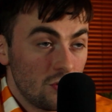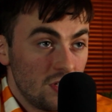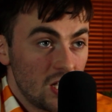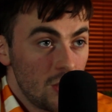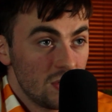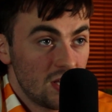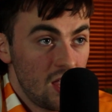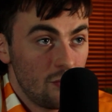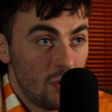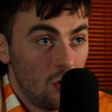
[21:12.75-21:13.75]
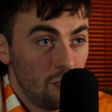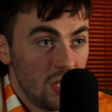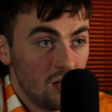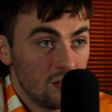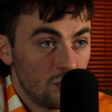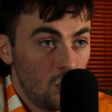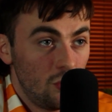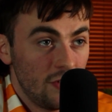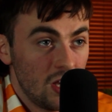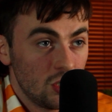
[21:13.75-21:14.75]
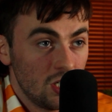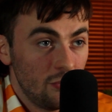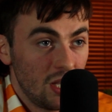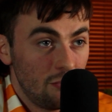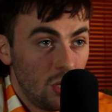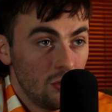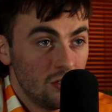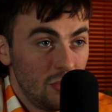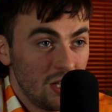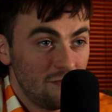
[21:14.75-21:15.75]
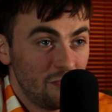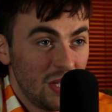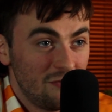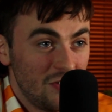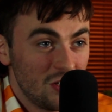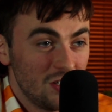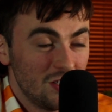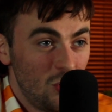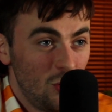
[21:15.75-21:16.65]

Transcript: like you were saying about being a small fish in a big pond, big fish in a small